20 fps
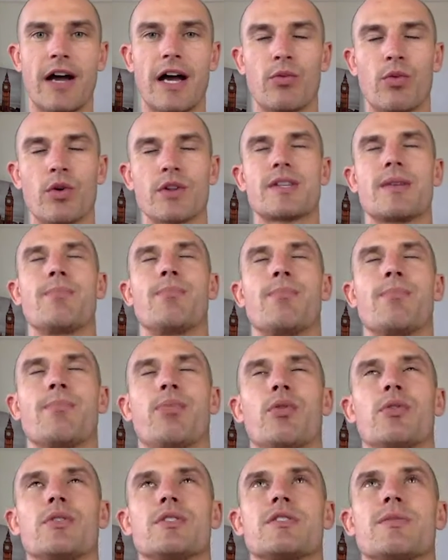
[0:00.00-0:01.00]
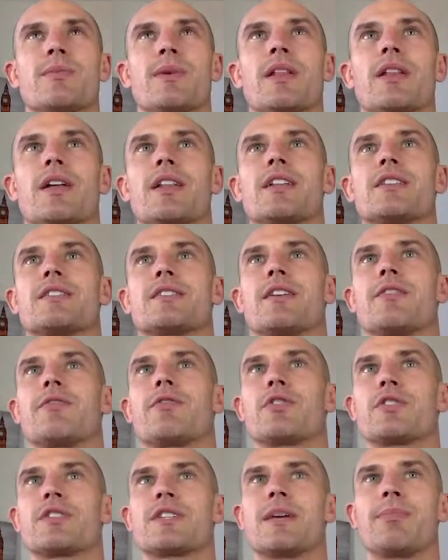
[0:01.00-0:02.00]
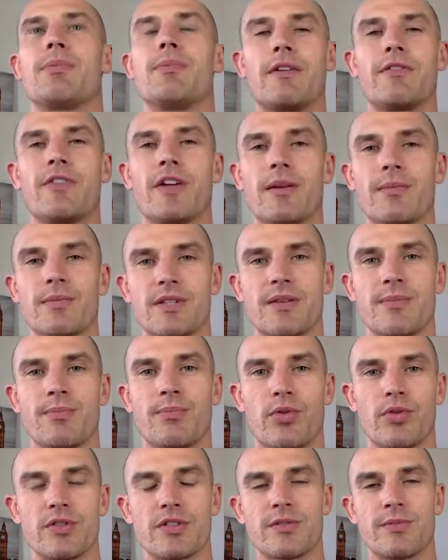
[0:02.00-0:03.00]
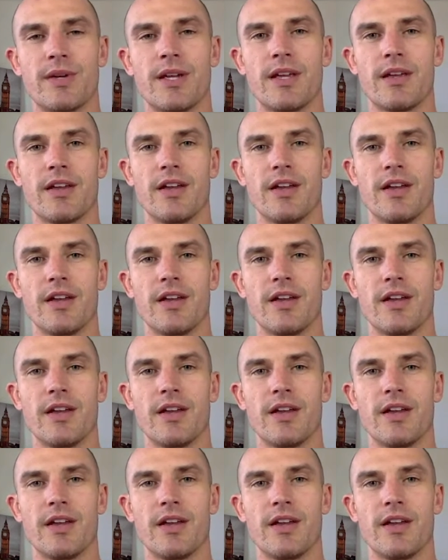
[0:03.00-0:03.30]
What's important to me, like let's say, for example, my family is important to me.